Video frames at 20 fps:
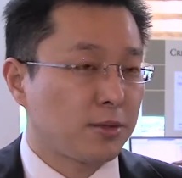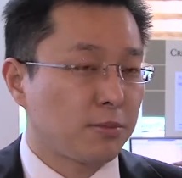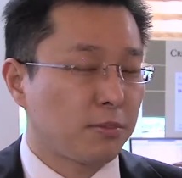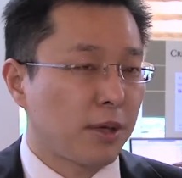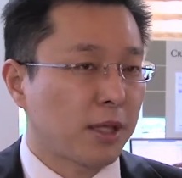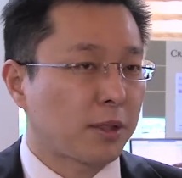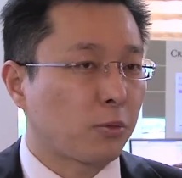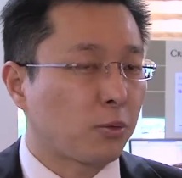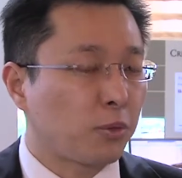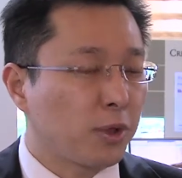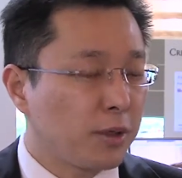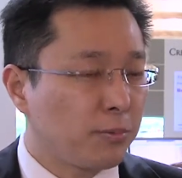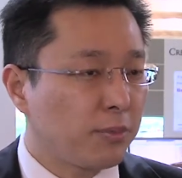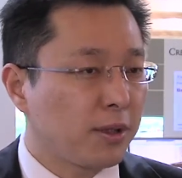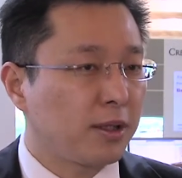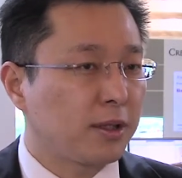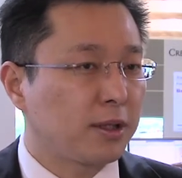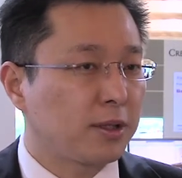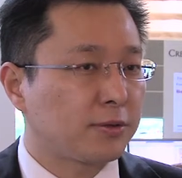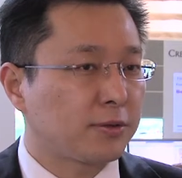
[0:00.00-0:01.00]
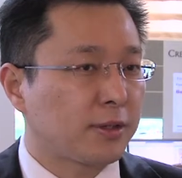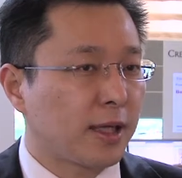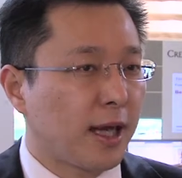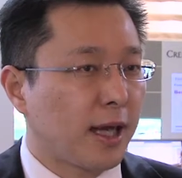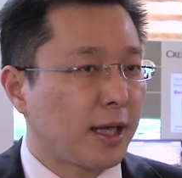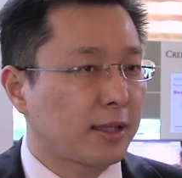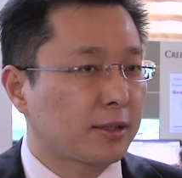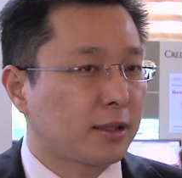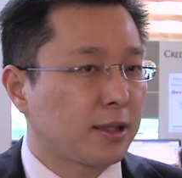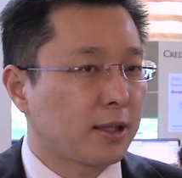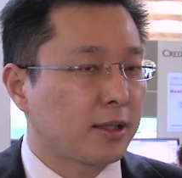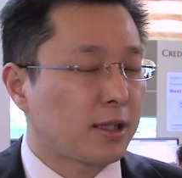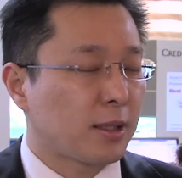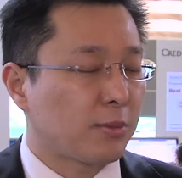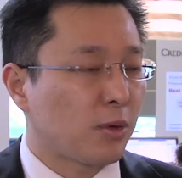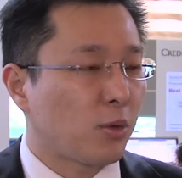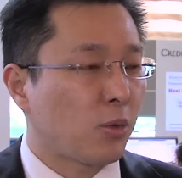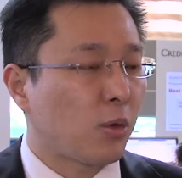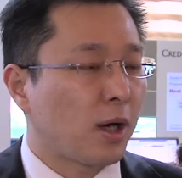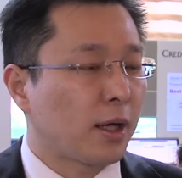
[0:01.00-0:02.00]
But we believe that,
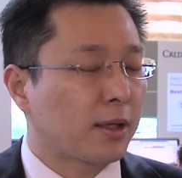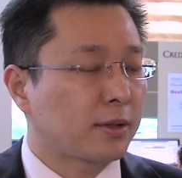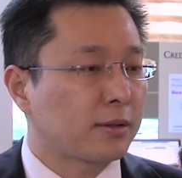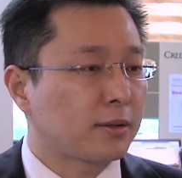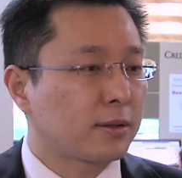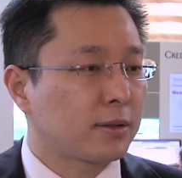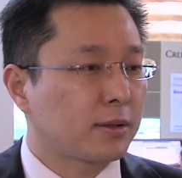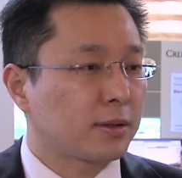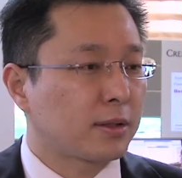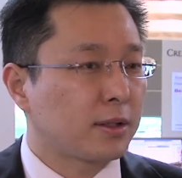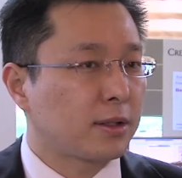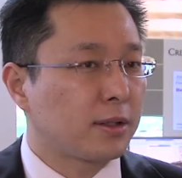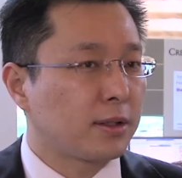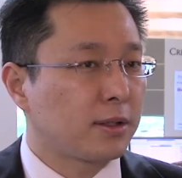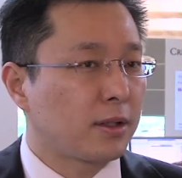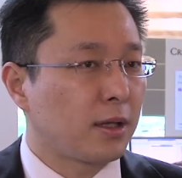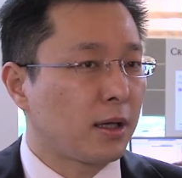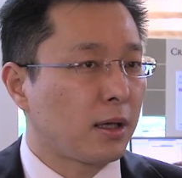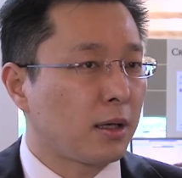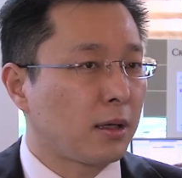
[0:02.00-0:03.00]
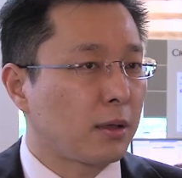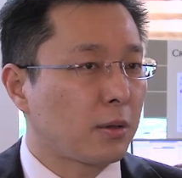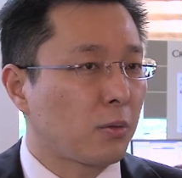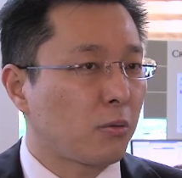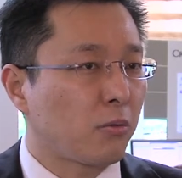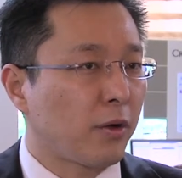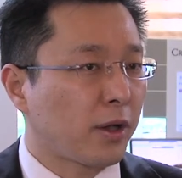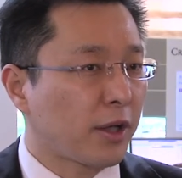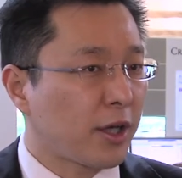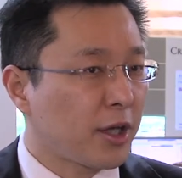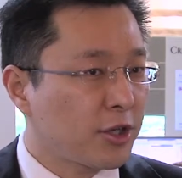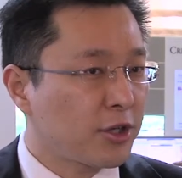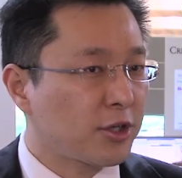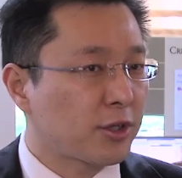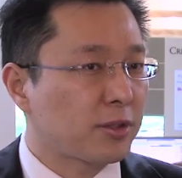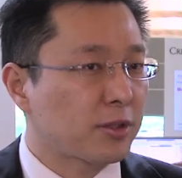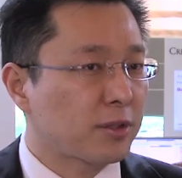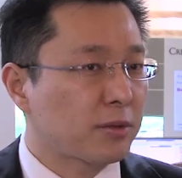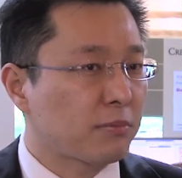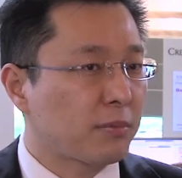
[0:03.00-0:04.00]
number one, the
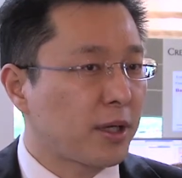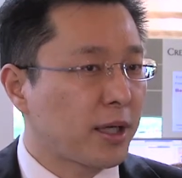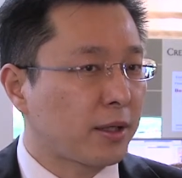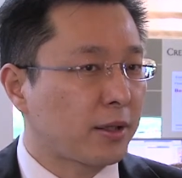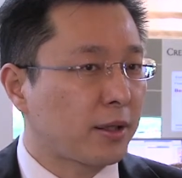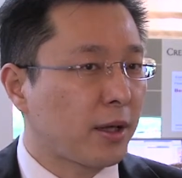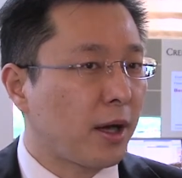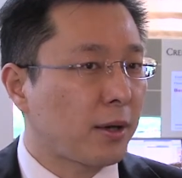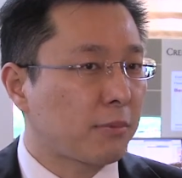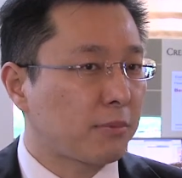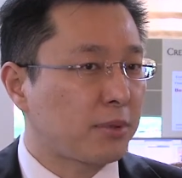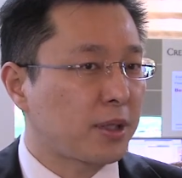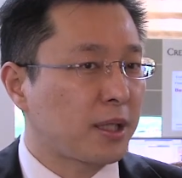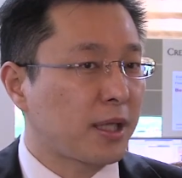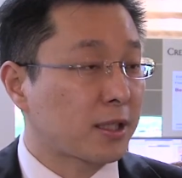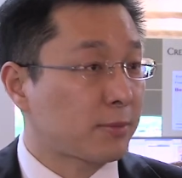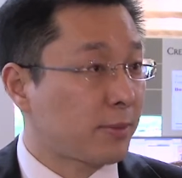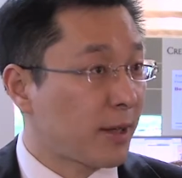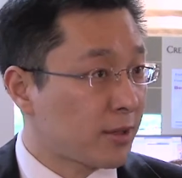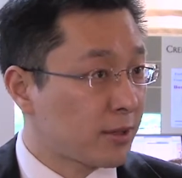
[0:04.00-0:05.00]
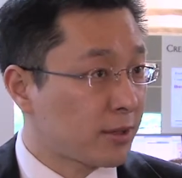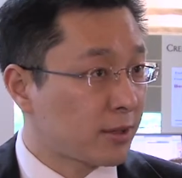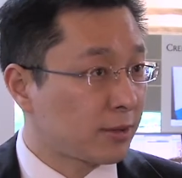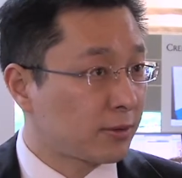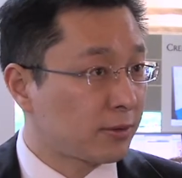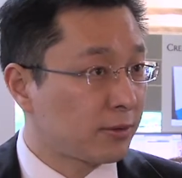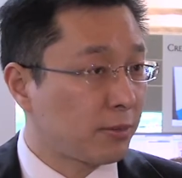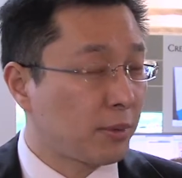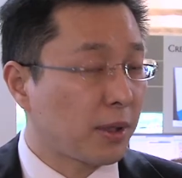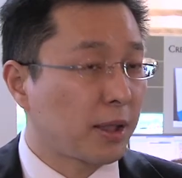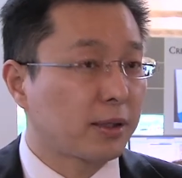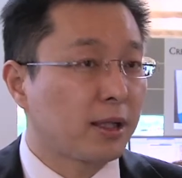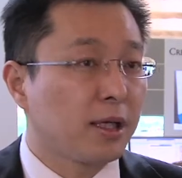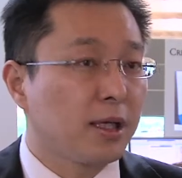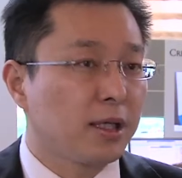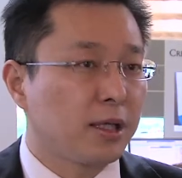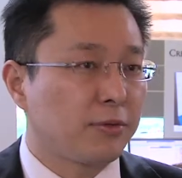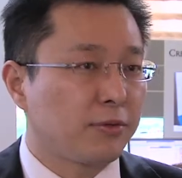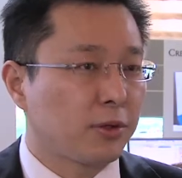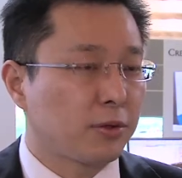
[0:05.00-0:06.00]
valuations may not be expensive, but
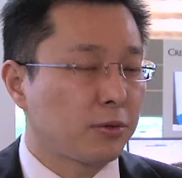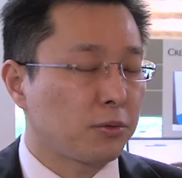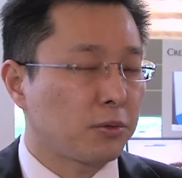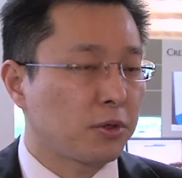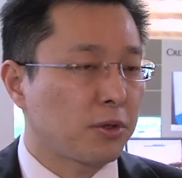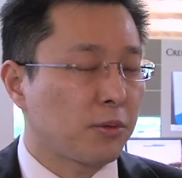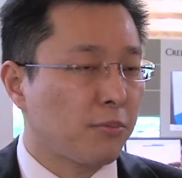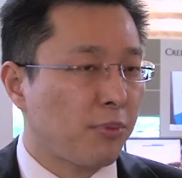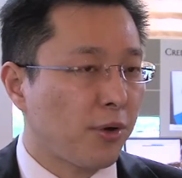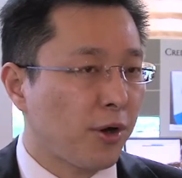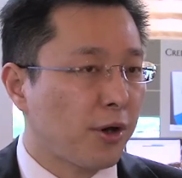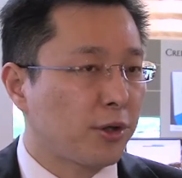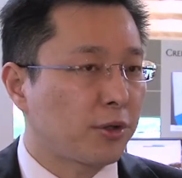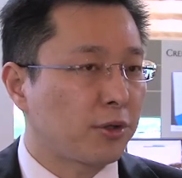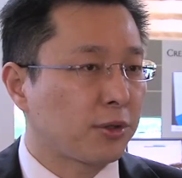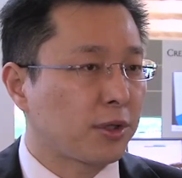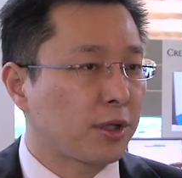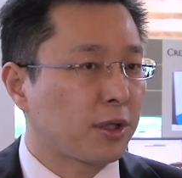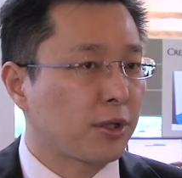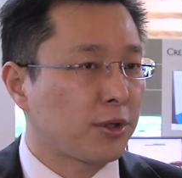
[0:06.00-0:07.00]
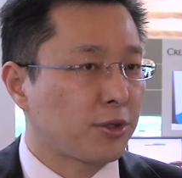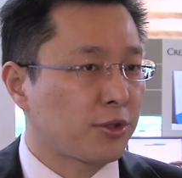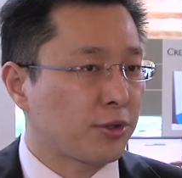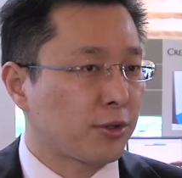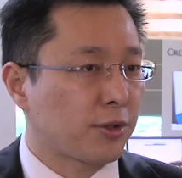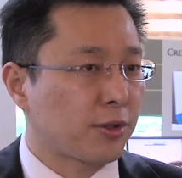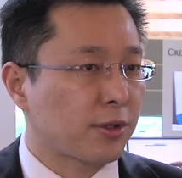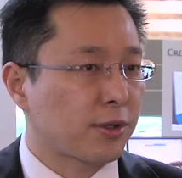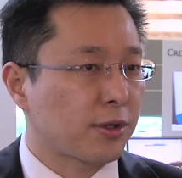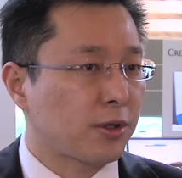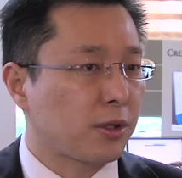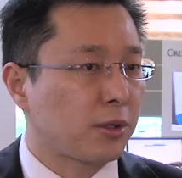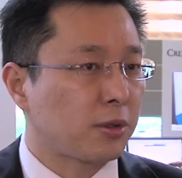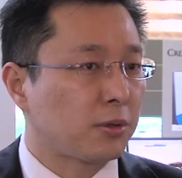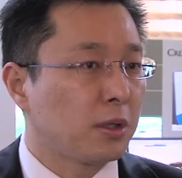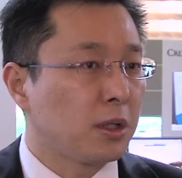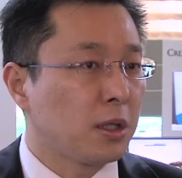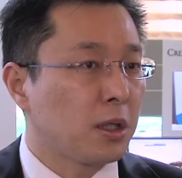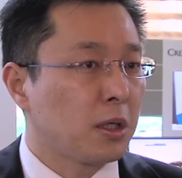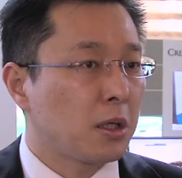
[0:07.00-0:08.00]
if you compare to the
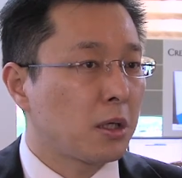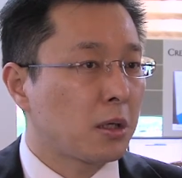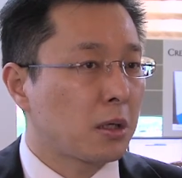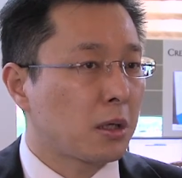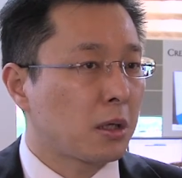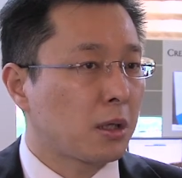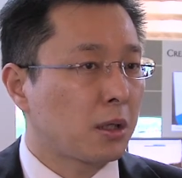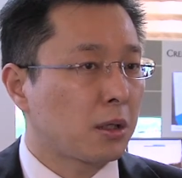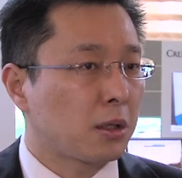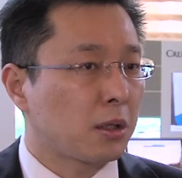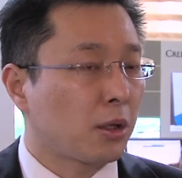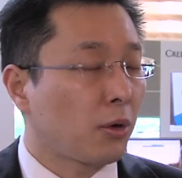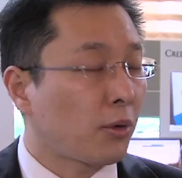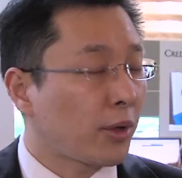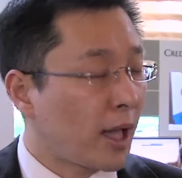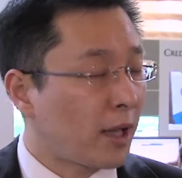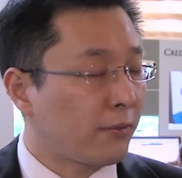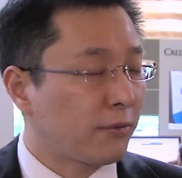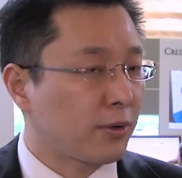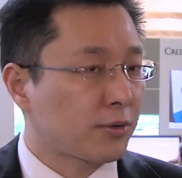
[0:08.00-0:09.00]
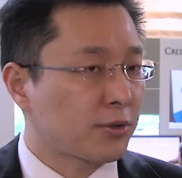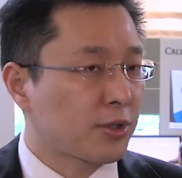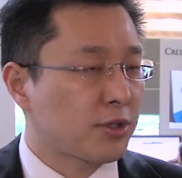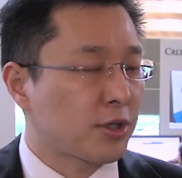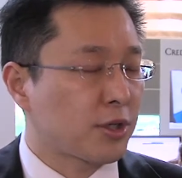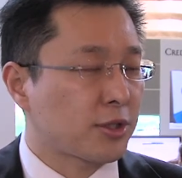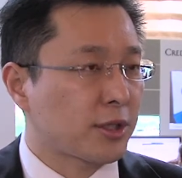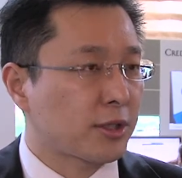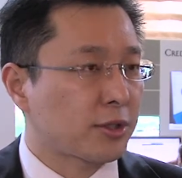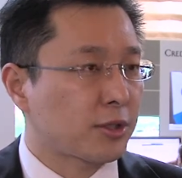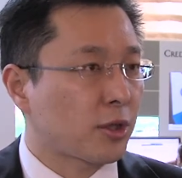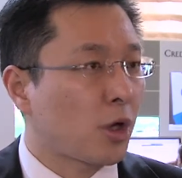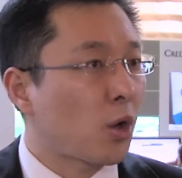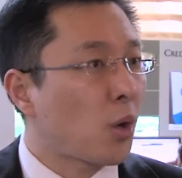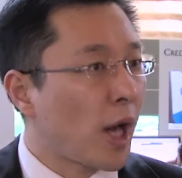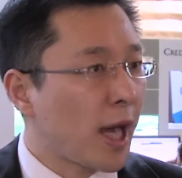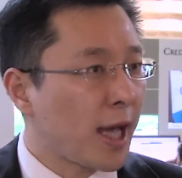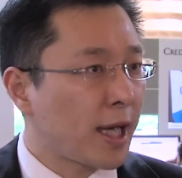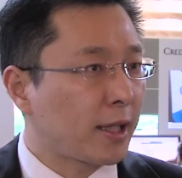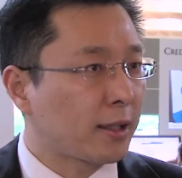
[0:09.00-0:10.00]
historical low levels such as
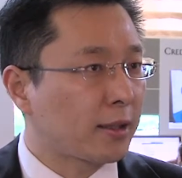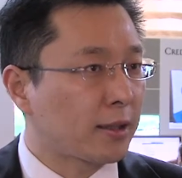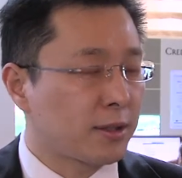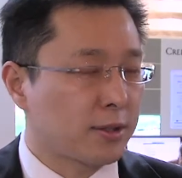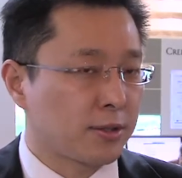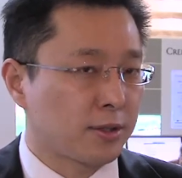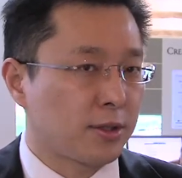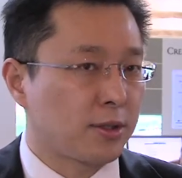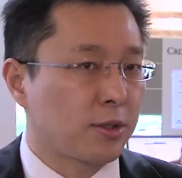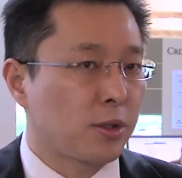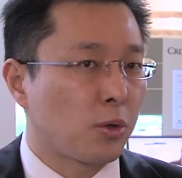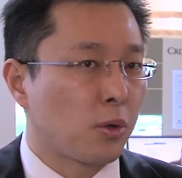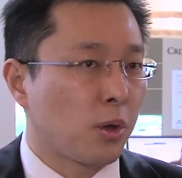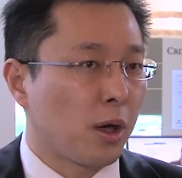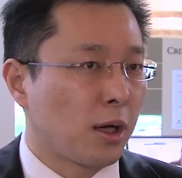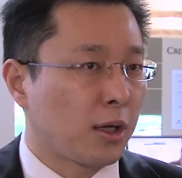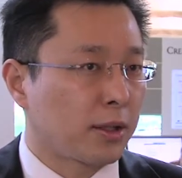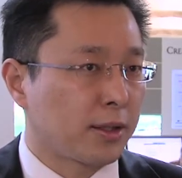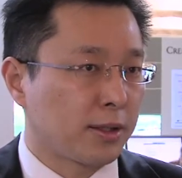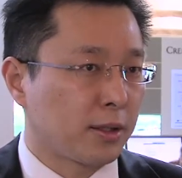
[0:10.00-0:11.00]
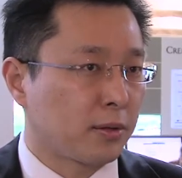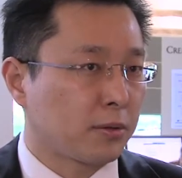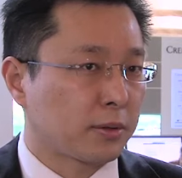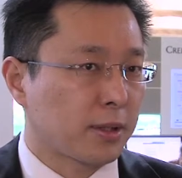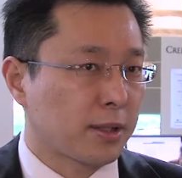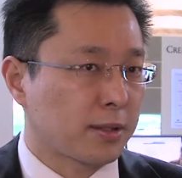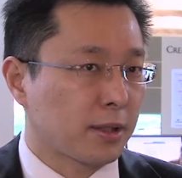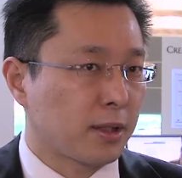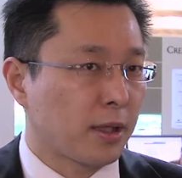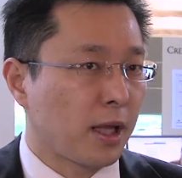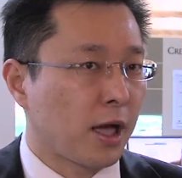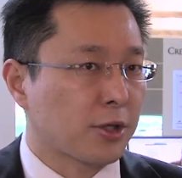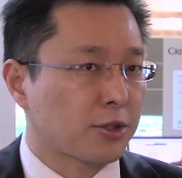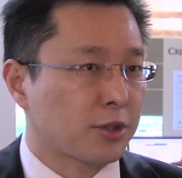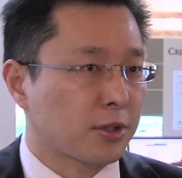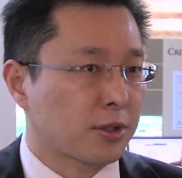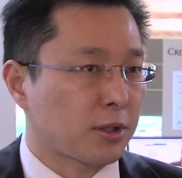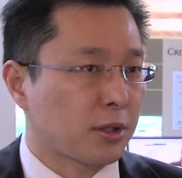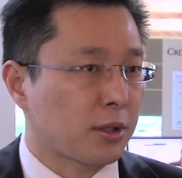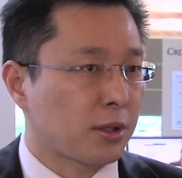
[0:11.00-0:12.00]
2008, it's still, there's a
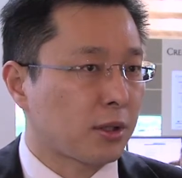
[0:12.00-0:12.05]
large